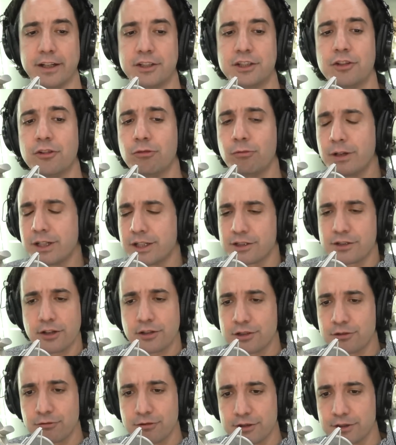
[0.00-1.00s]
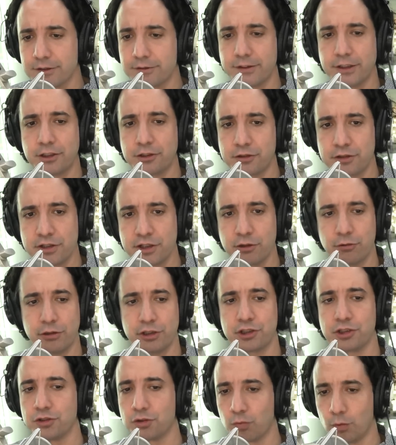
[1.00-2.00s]
And so it raises all sorts of interesting
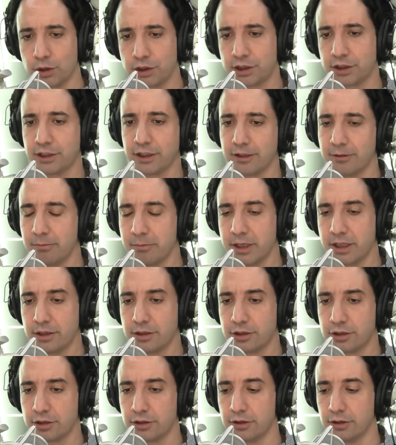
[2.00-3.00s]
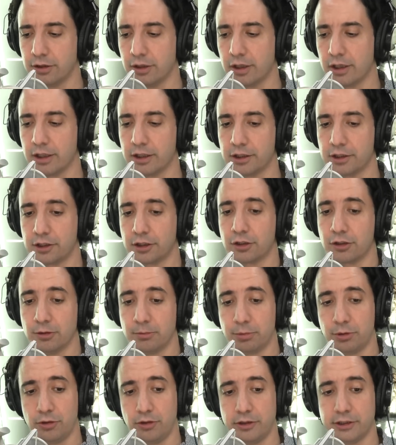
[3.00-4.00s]
questions. What's it going to mean to uh, the
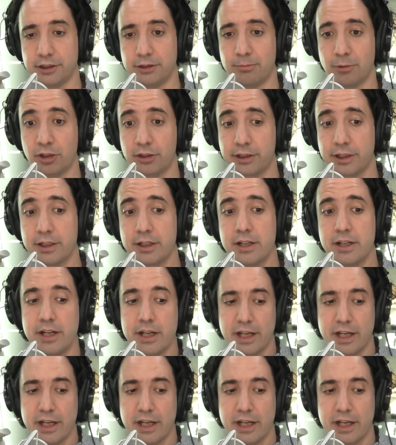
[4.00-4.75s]
global oil market?